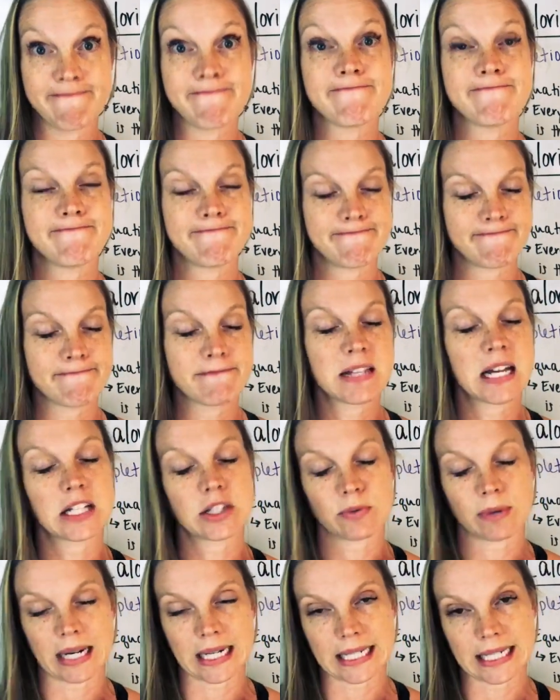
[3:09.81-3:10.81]
Mm-hmm,
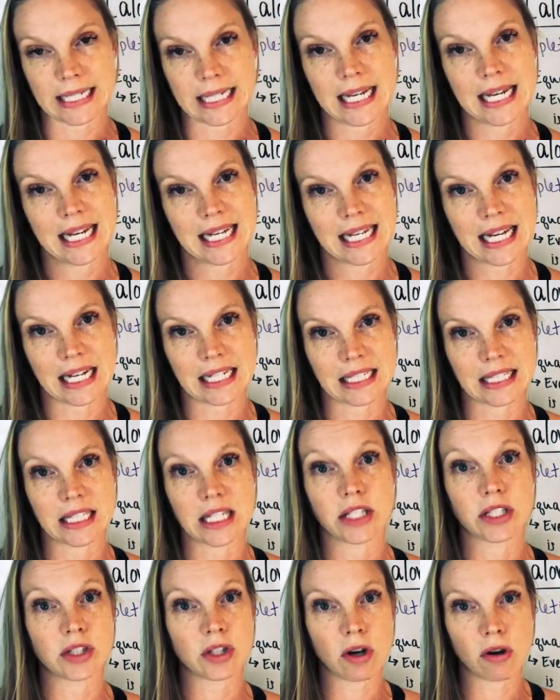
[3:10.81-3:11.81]
that's right. Yes
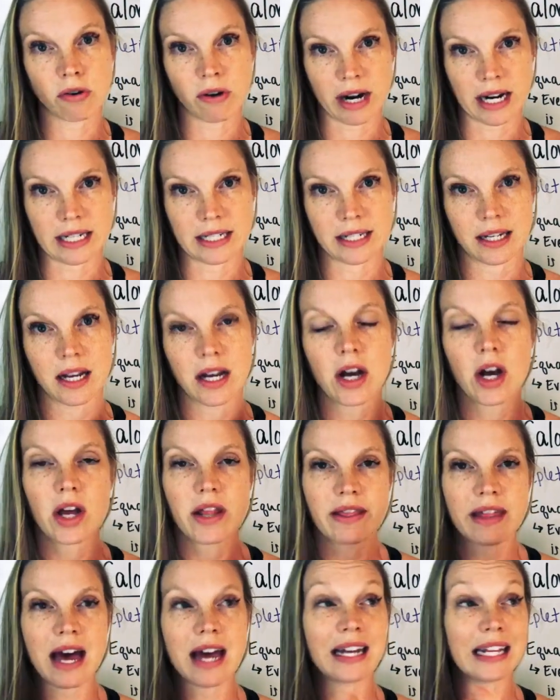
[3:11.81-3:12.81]
so great
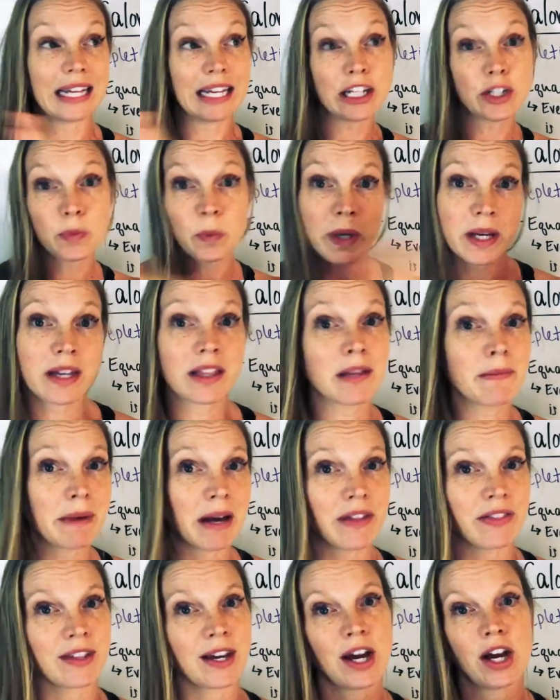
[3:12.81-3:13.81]
that each week of the
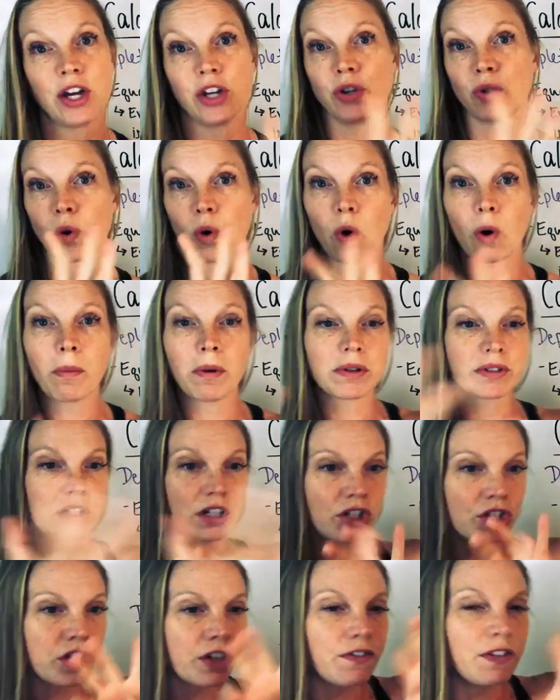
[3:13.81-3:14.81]
month, your hormones
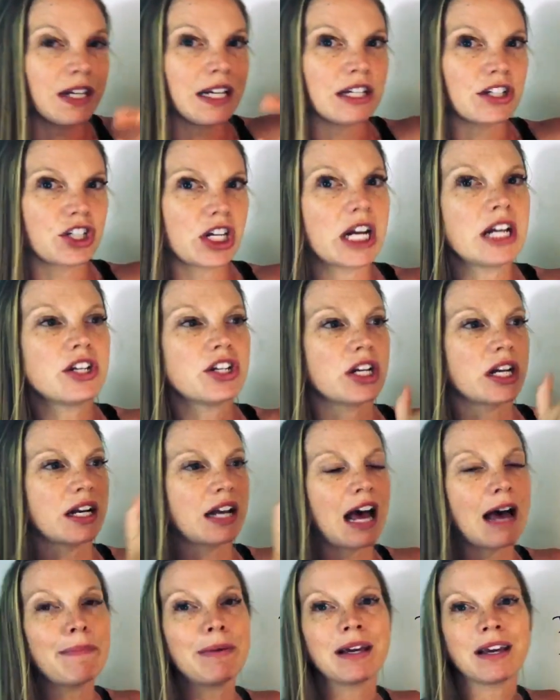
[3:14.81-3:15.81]
are shifting and changing
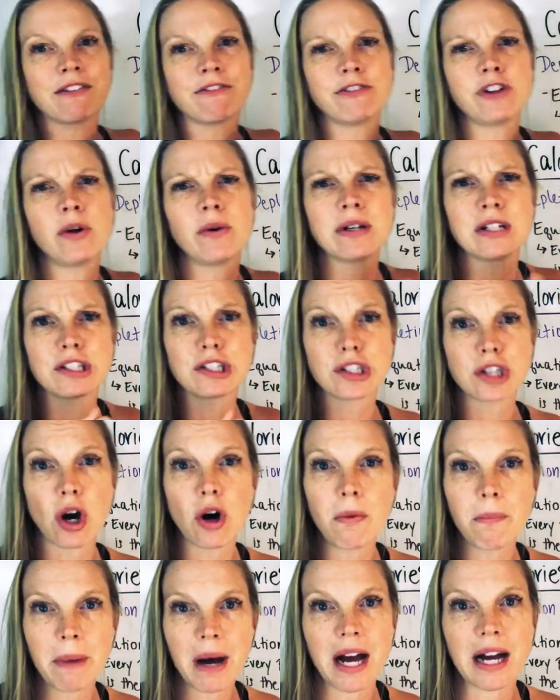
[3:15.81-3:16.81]
and ebbing and flowing
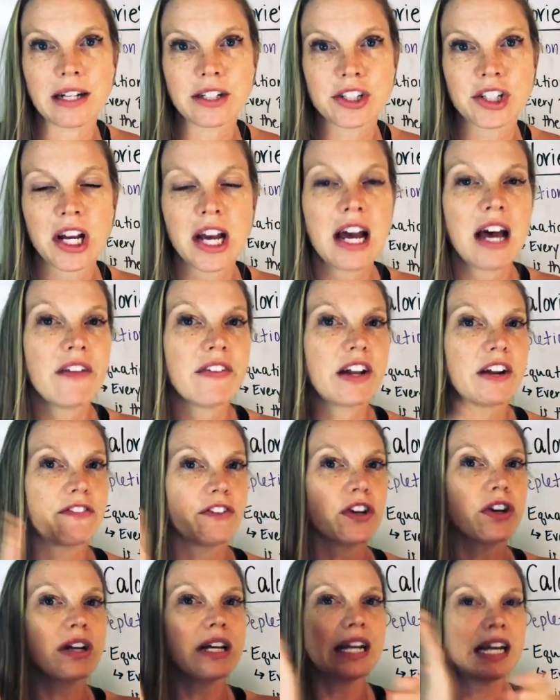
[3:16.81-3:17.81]
so much that
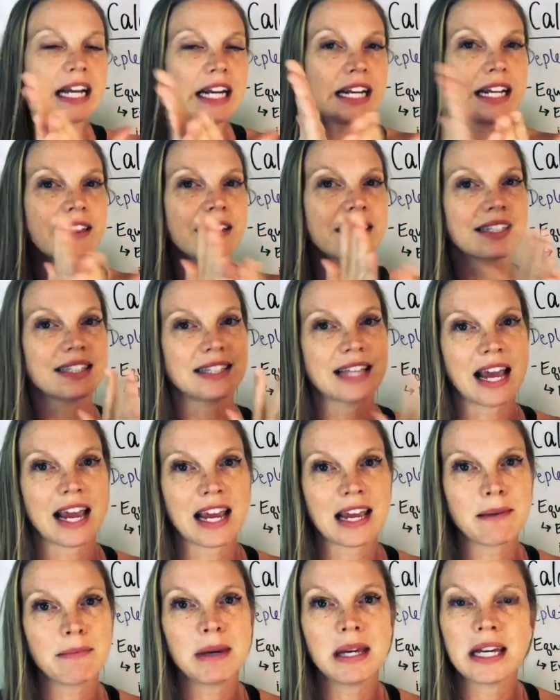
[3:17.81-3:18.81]
if you're eating the
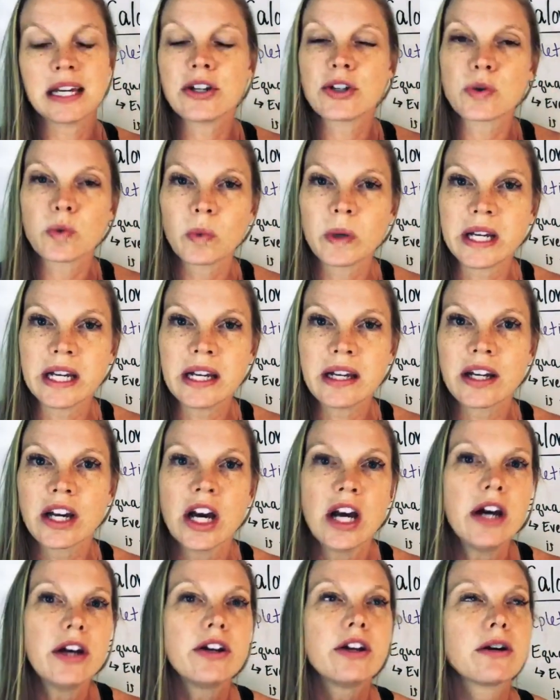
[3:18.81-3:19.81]
same each week,
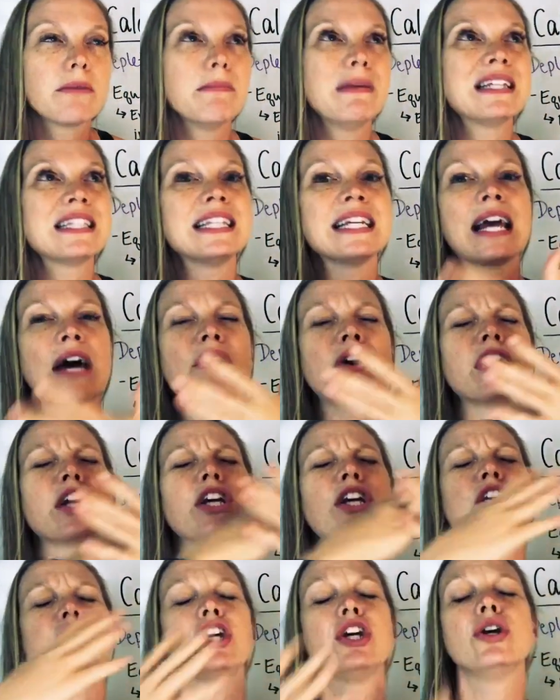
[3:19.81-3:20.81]
you're missing out on a
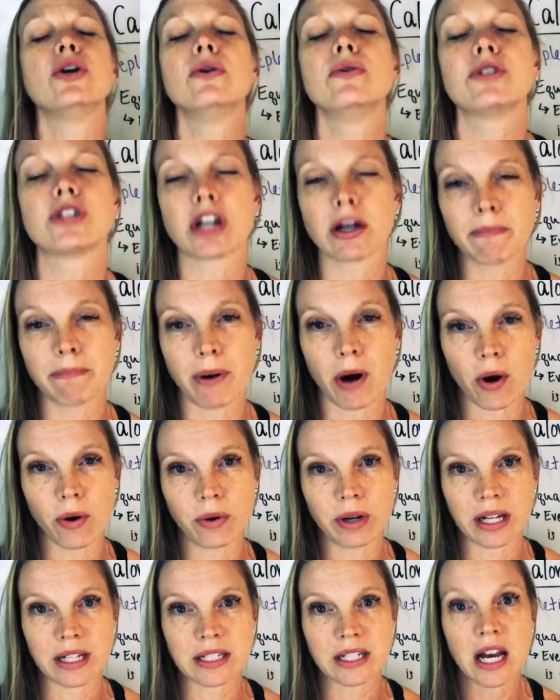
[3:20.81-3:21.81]
huge
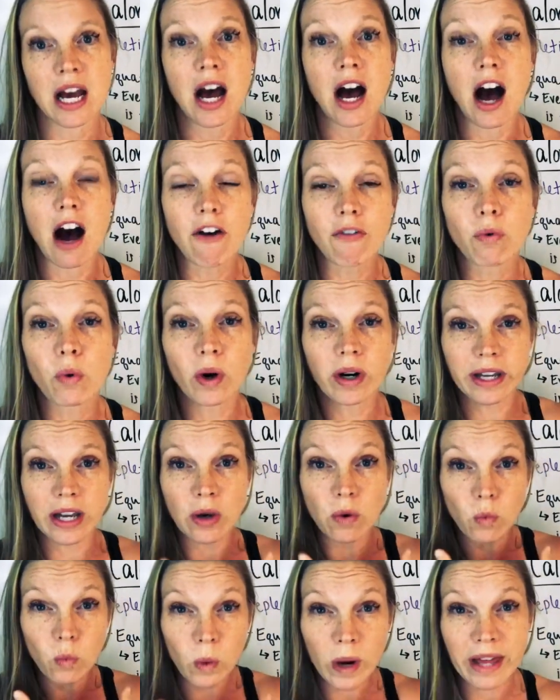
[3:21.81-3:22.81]
component of
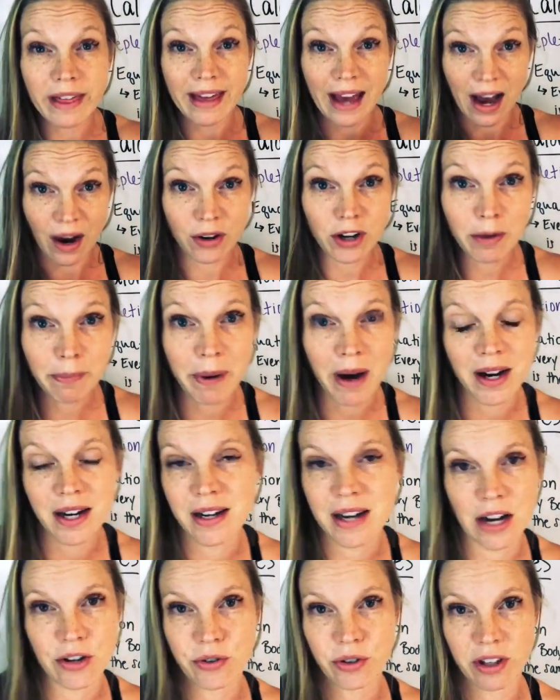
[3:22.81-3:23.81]
working with how your body
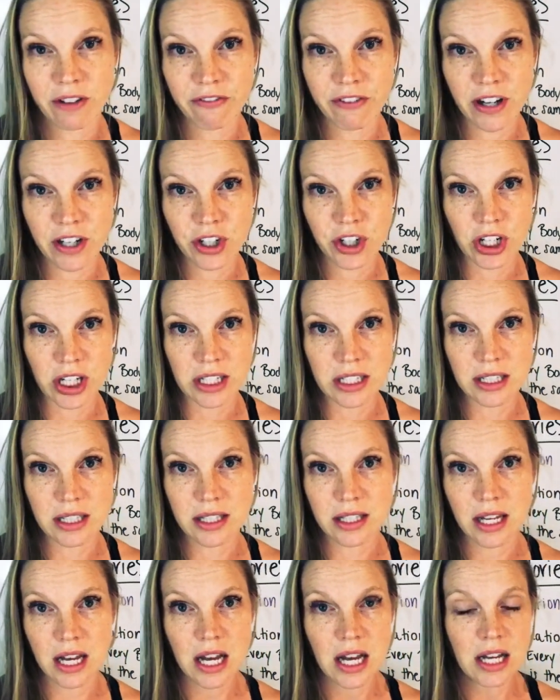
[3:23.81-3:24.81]
naturally
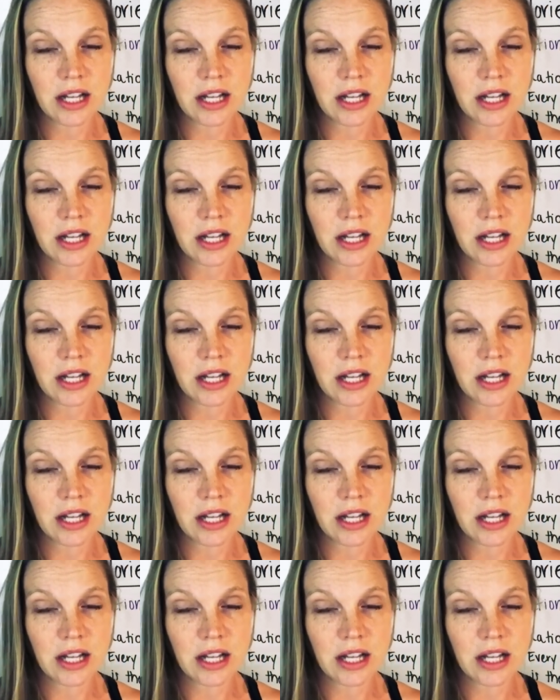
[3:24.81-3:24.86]
functions.